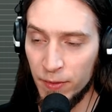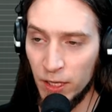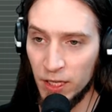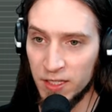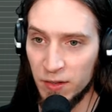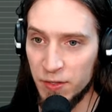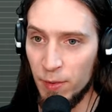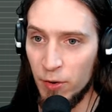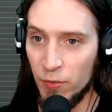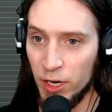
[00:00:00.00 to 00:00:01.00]
And that sounds
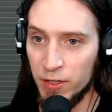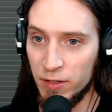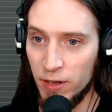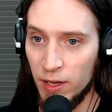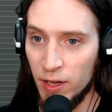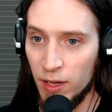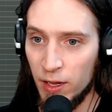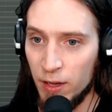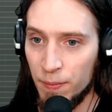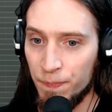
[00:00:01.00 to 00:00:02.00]
about right.
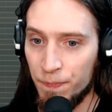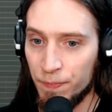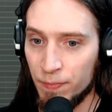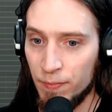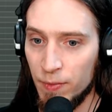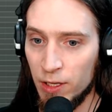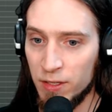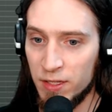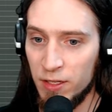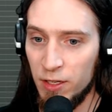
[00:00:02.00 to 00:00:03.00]

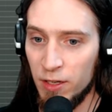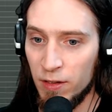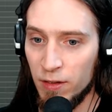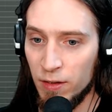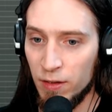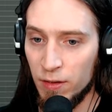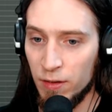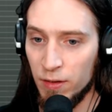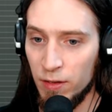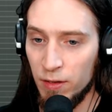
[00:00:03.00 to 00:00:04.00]
Let's see
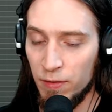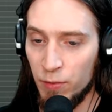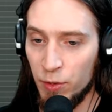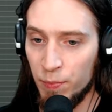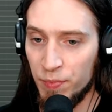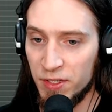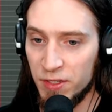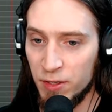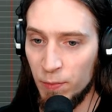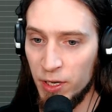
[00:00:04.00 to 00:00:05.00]
if we're
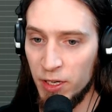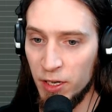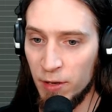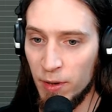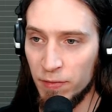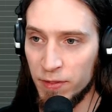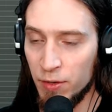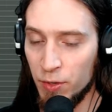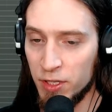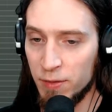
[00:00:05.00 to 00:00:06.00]
still peaking above
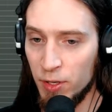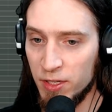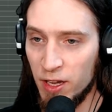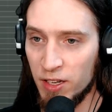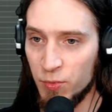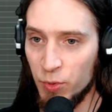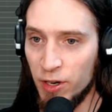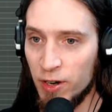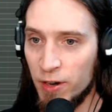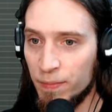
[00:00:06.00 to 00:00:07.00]
0 decibels. Yes, we
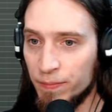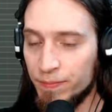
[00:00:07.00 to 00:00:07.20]
are.